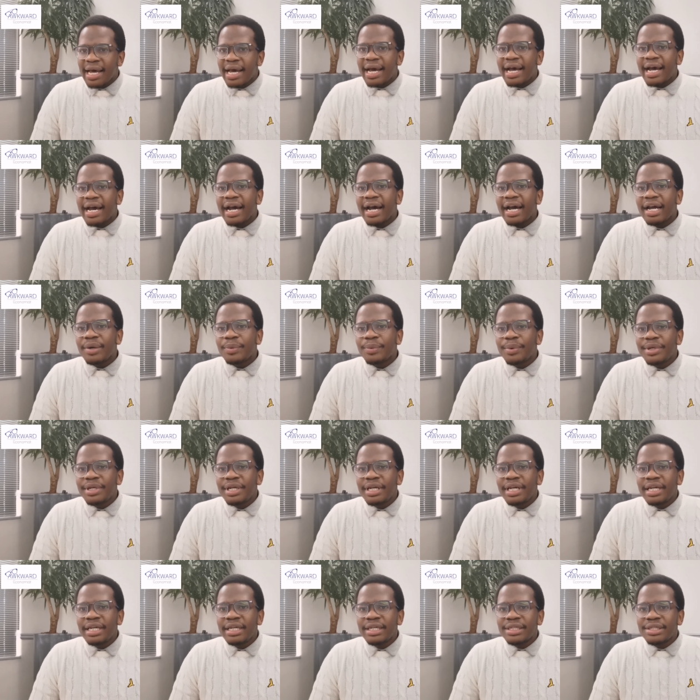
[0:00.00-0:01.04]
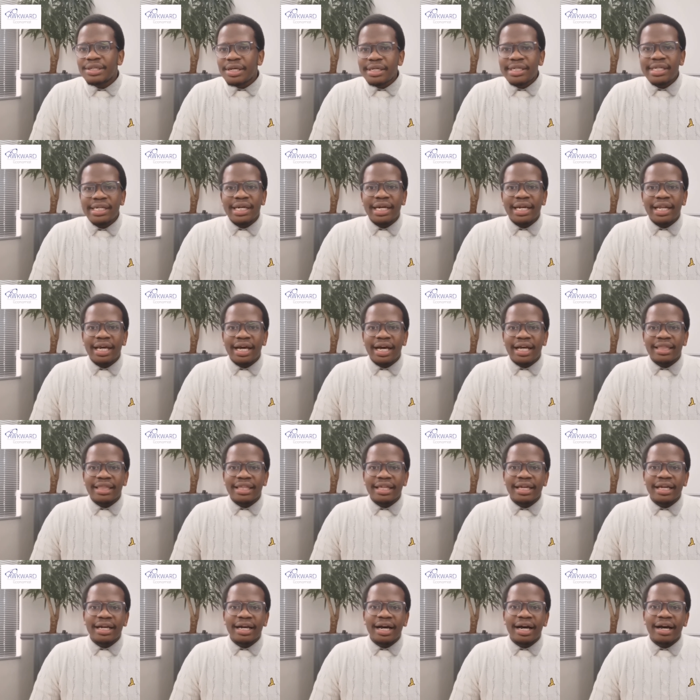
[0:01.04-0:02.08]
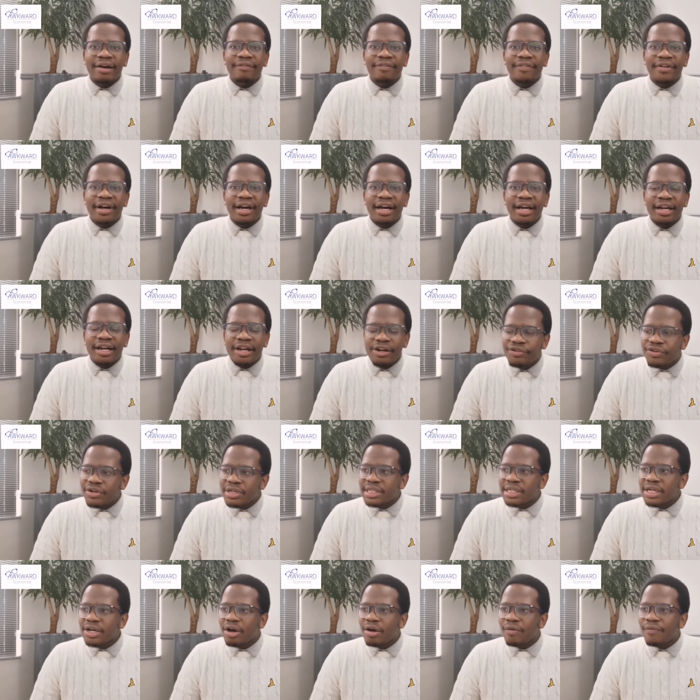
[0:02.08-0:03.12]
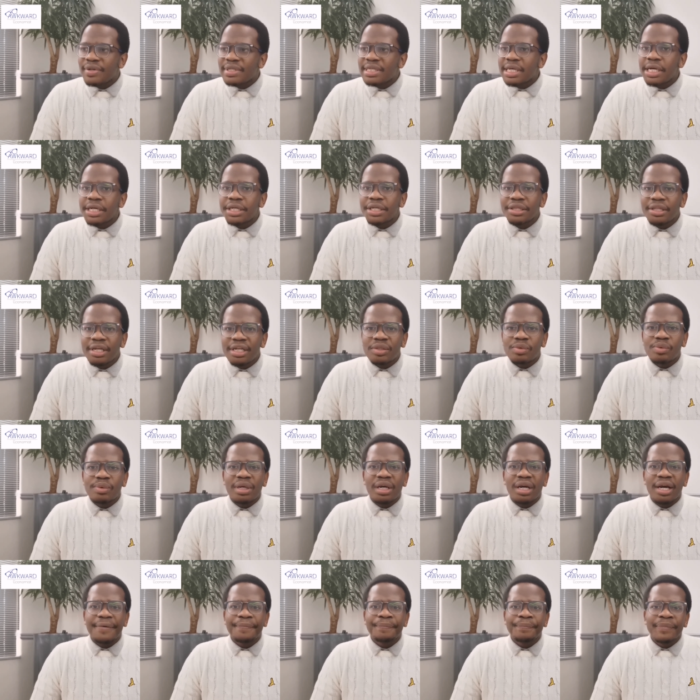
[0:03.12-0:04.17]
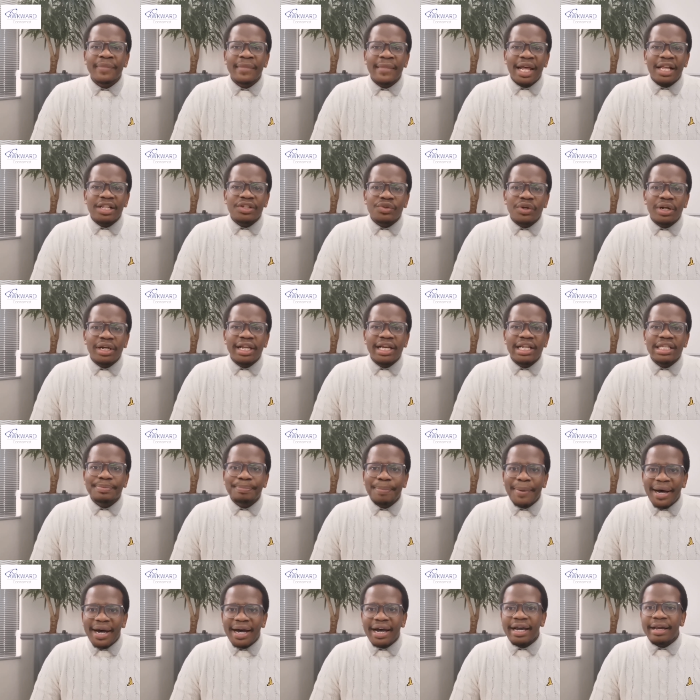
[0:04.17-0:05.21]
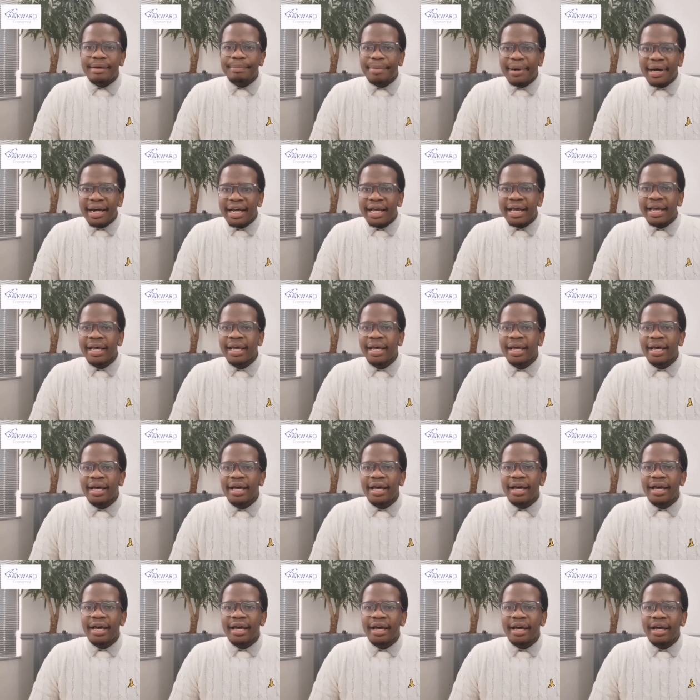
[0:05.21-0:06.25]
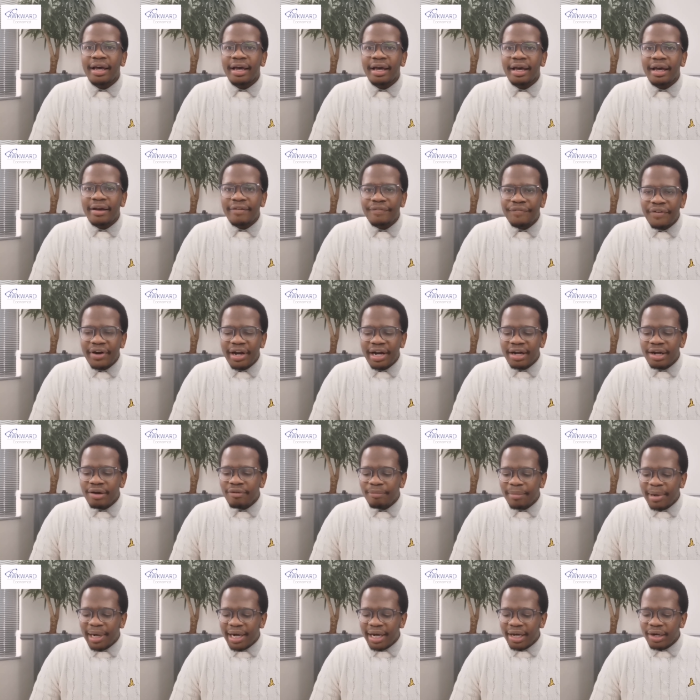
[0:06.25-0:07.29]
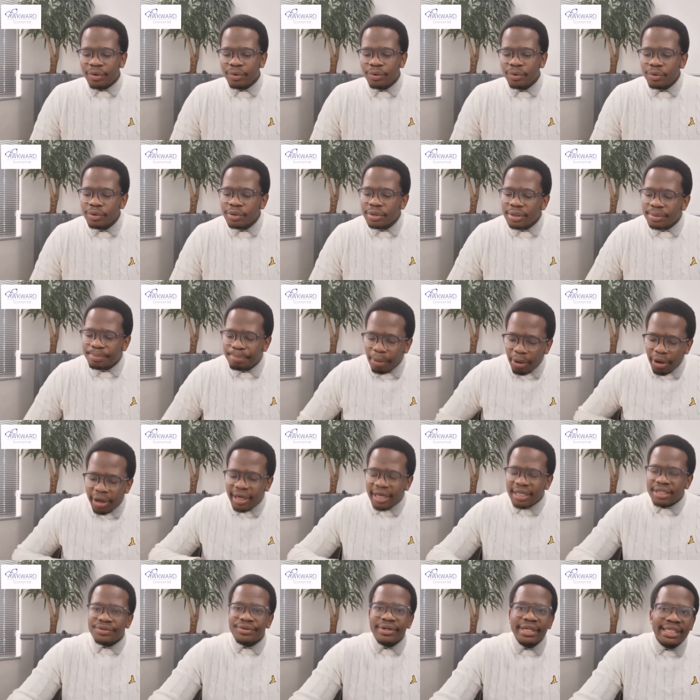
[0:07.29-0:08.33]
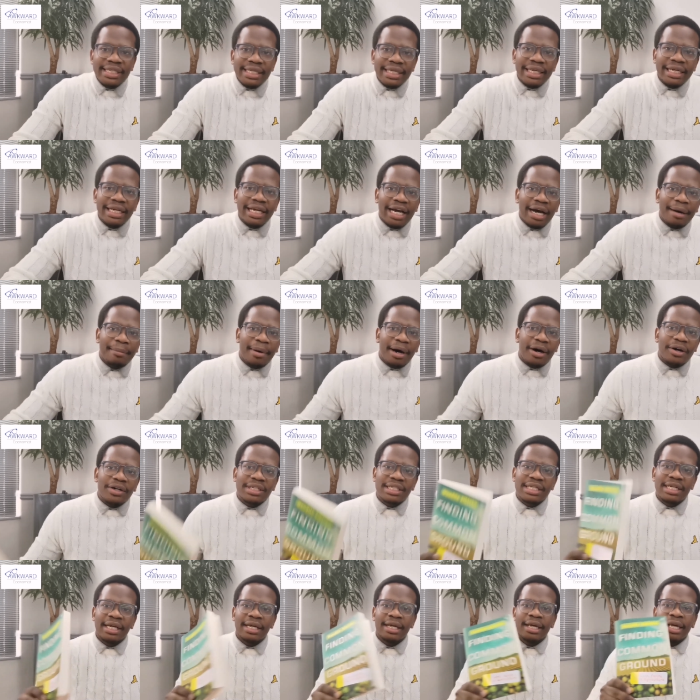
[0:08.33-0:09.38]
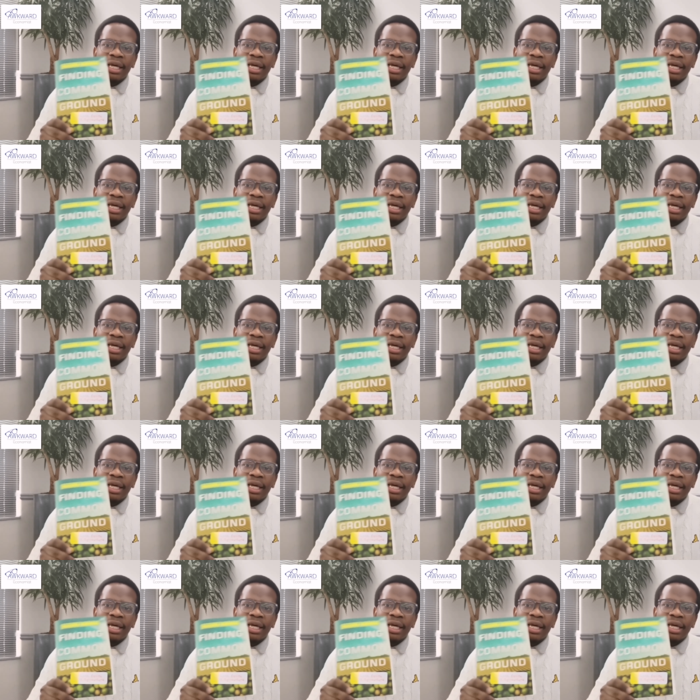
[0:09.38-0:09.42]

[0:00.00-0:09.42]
and we certainly, I think, have an interesting conversation this week that's really inspired by a friend of mine whose book has recently come out,